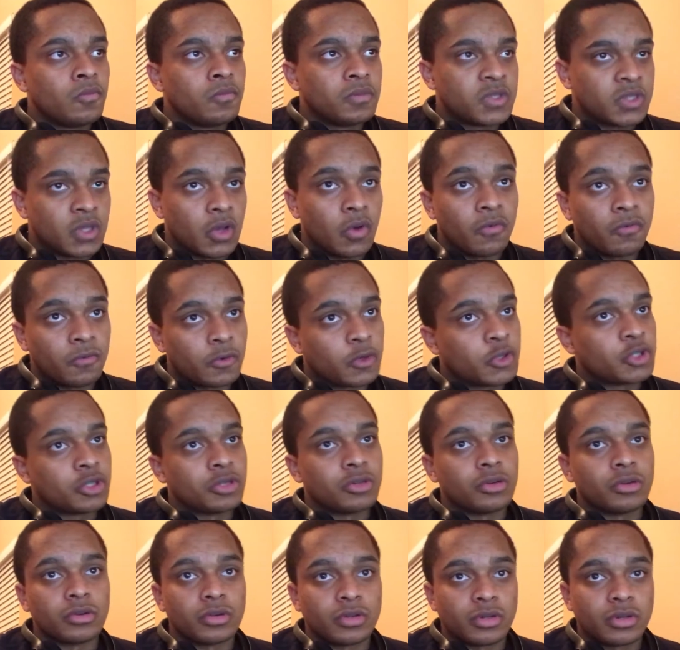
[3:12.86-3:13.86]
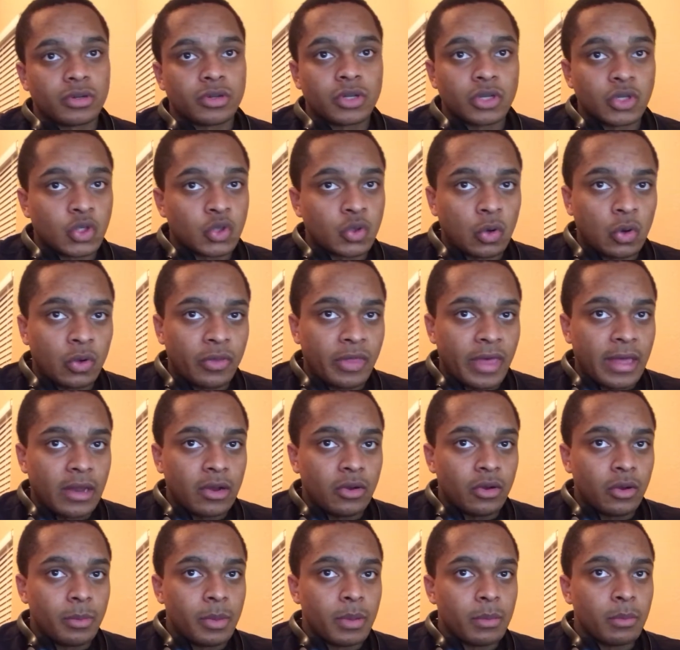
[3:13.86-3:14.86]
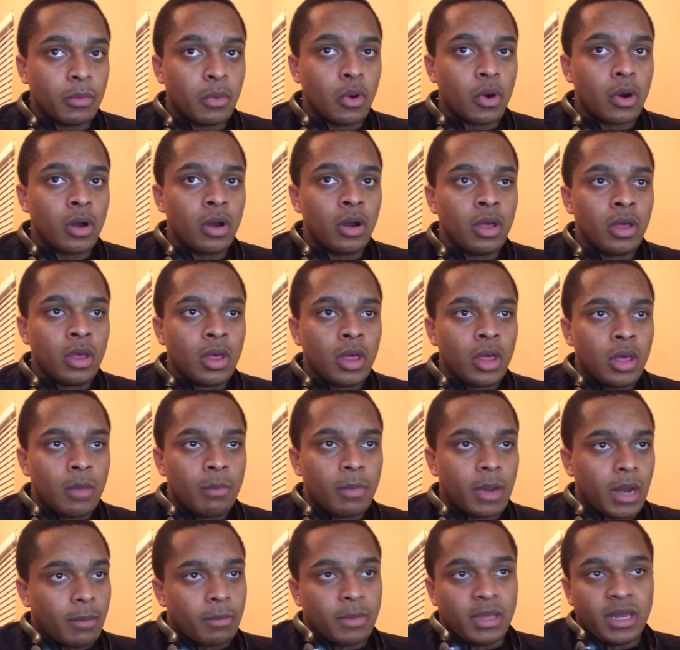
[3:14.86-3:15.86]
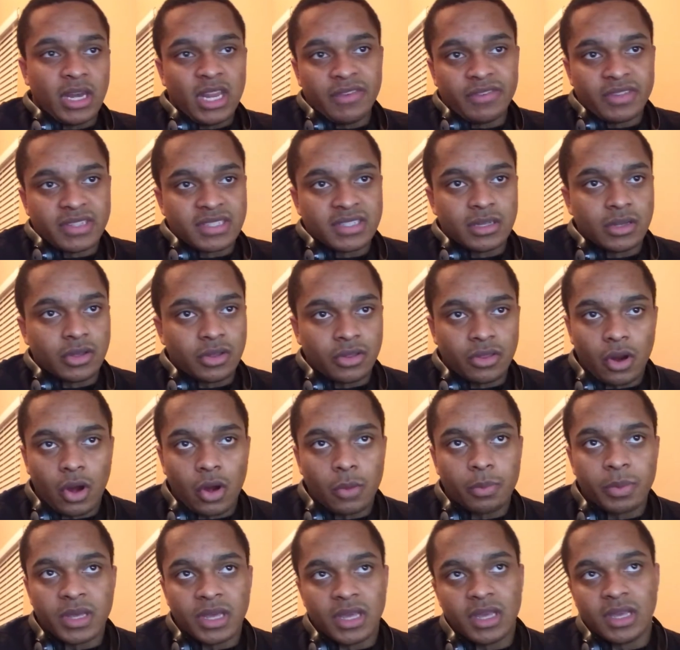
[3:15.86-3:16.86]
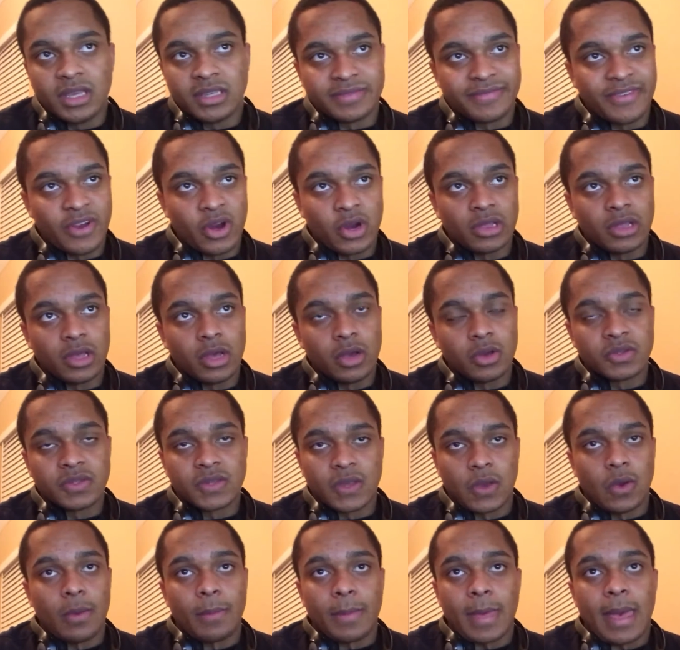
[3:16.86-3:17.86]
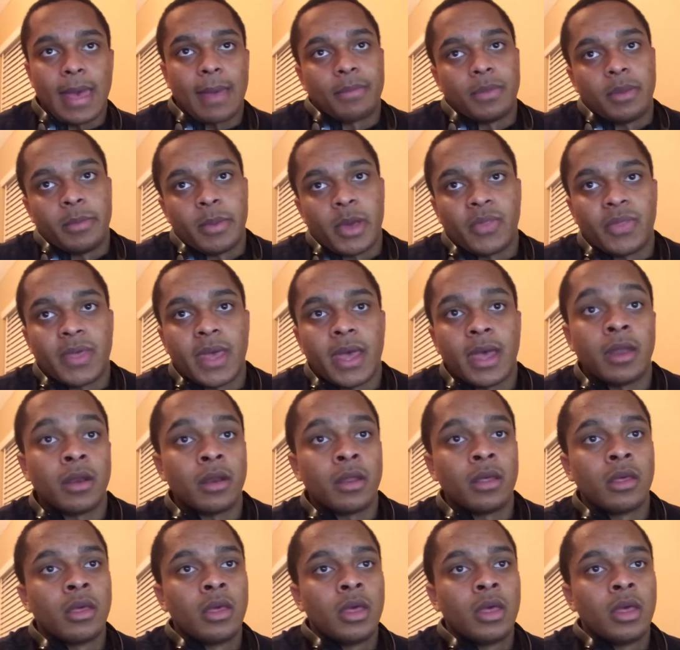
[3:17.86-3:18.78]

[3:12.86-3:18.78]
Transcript: So for sure, control that a little bit more. But I mean, even still, the RPE is very low, so I'm happy about that.